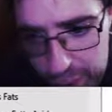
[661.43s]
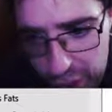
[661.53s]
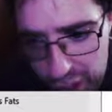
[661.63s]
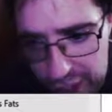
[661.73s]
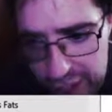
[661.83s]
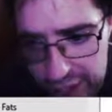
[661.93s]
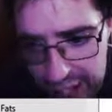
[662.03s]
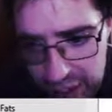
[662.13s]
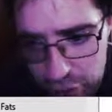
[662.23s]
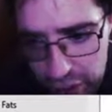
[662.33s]
bond that
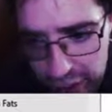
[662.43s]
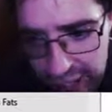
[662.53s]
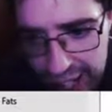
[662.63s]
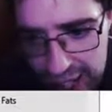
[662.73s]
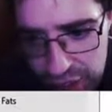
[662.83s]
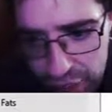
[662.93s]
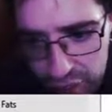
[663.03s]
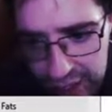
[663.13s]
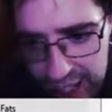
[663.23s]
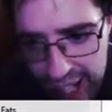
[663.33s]
generally has two or
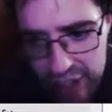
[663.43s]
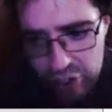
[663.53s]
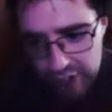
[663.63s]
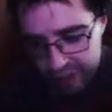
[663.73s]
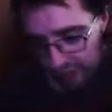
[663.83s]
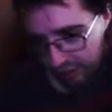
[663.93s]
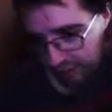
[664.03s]
three hydrogens,